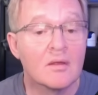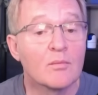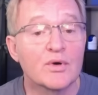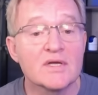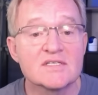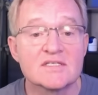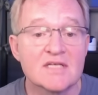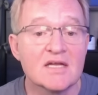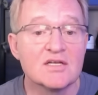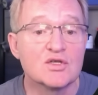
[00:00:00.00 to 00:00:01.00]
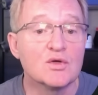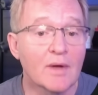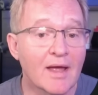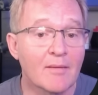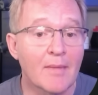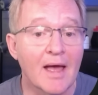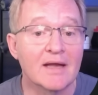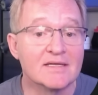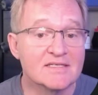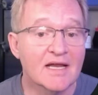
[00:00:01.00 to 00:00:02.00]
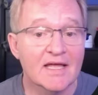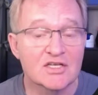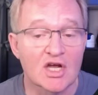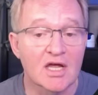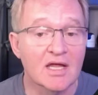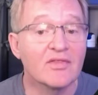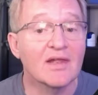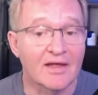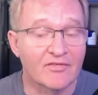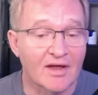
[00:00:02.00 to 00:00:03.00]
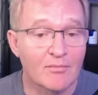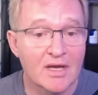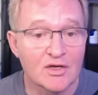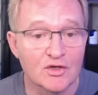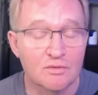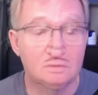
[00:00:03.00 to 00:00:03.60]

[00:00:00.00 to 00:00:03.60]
Press Z2M and ZHA in the left-hand menu.